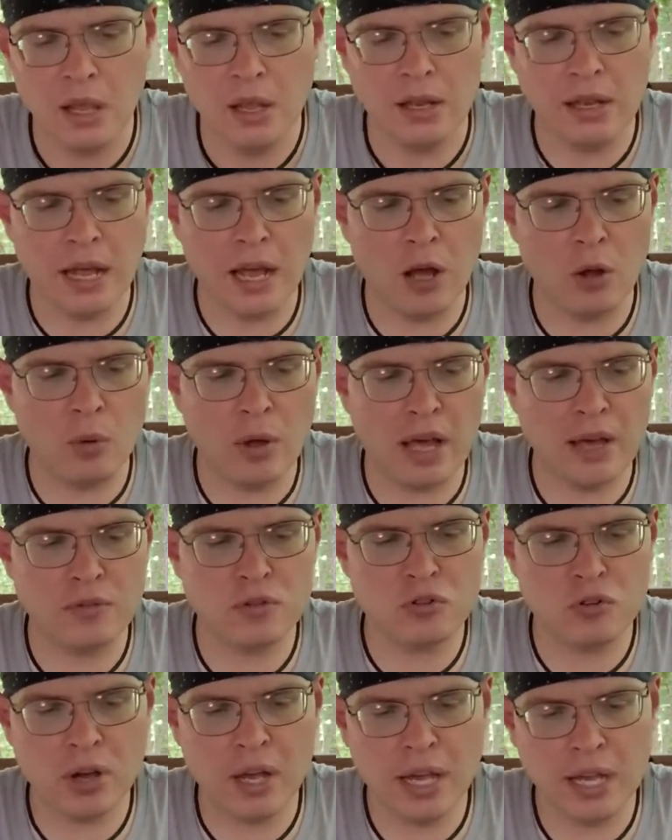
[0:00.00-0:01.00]
Now, I've
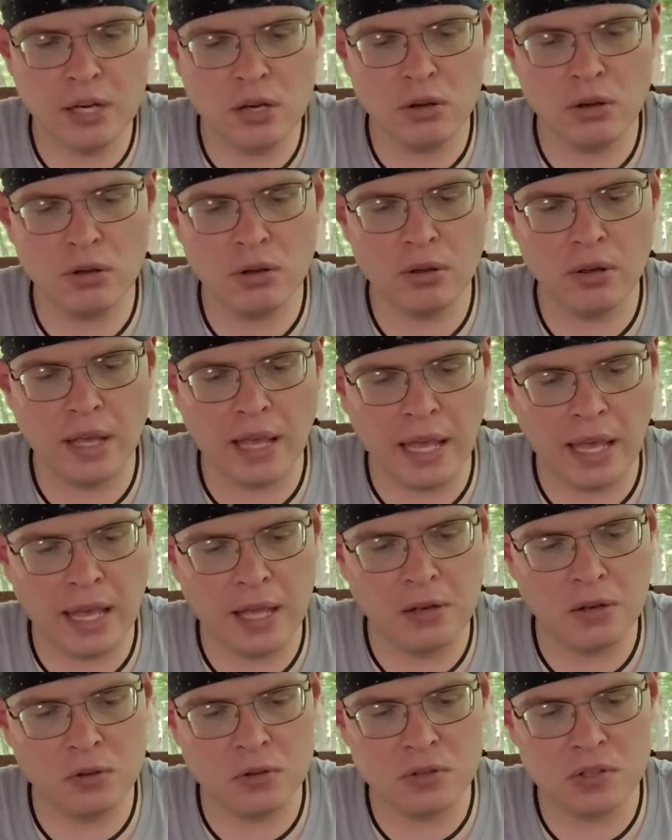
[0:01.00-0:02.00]
tried
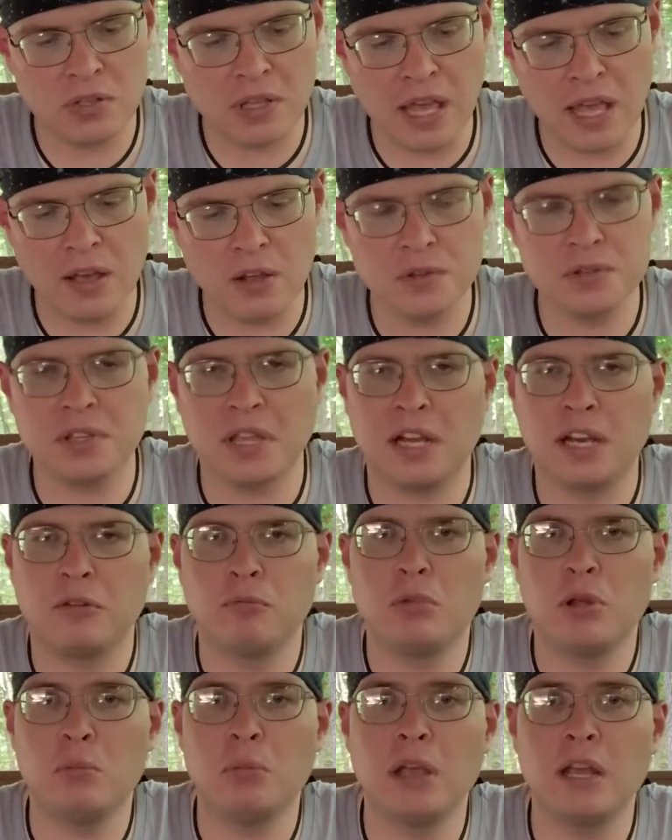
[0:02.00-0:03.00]
handle scales that have
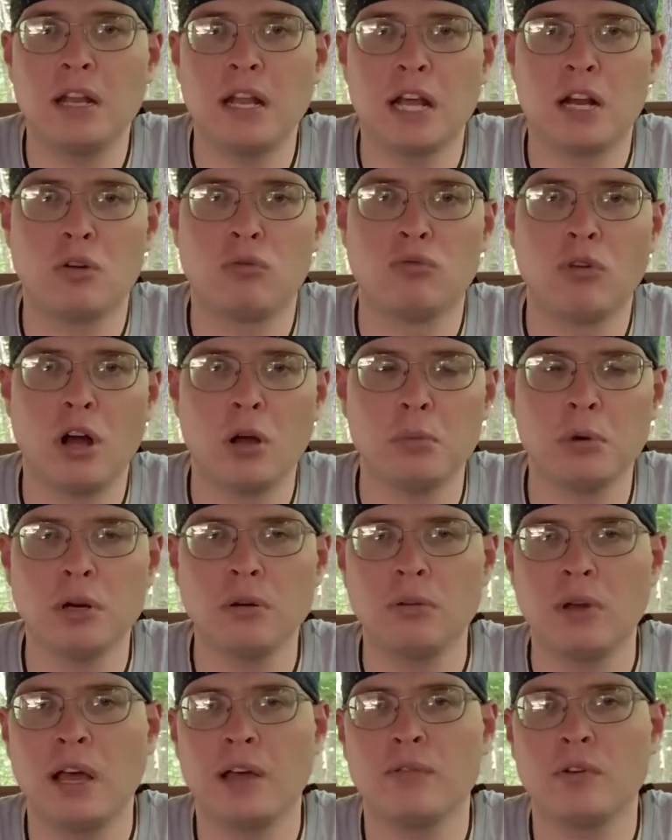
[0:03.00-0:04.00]
been made out of
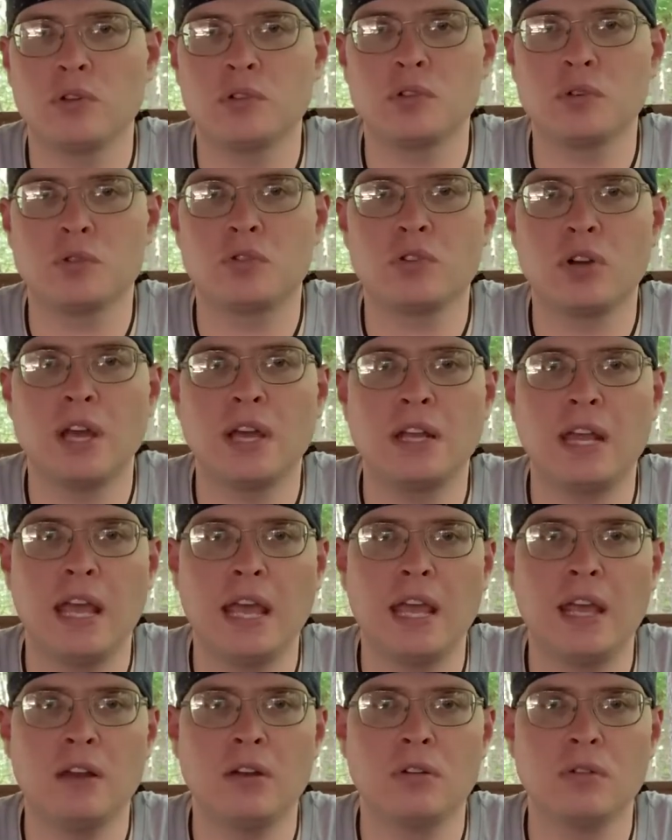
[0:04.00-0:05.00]
rubber. I've also tried
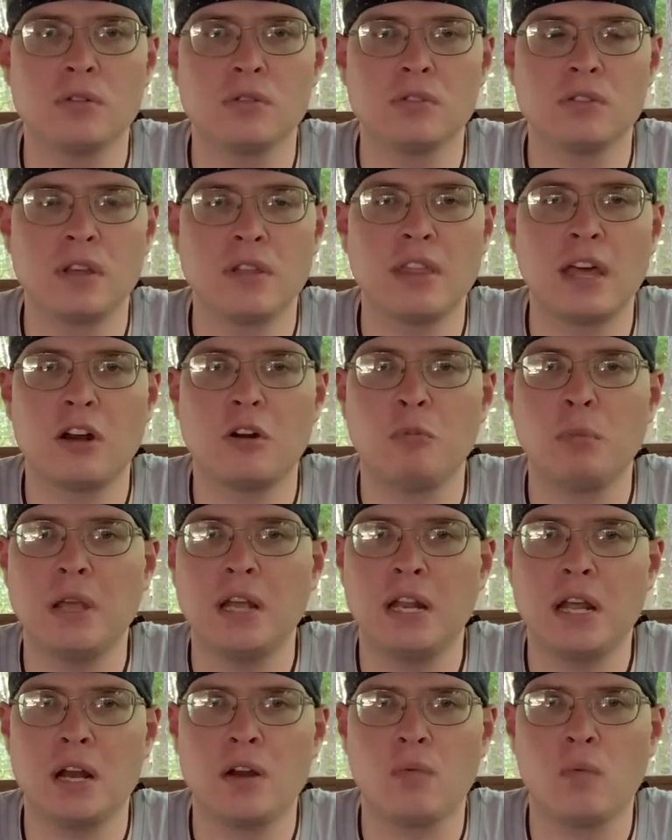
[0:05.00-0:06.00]
handles that are
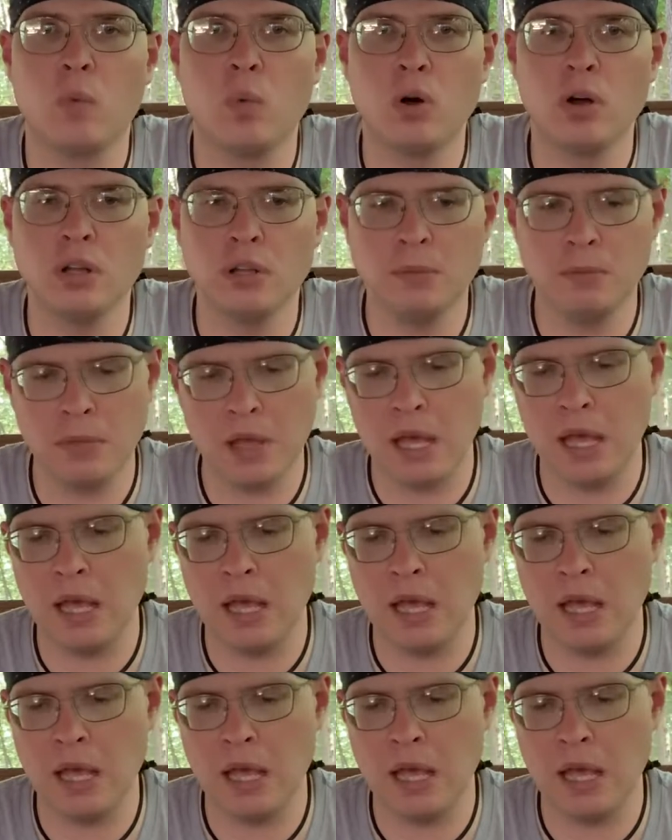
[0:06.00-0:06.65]
made out of wood.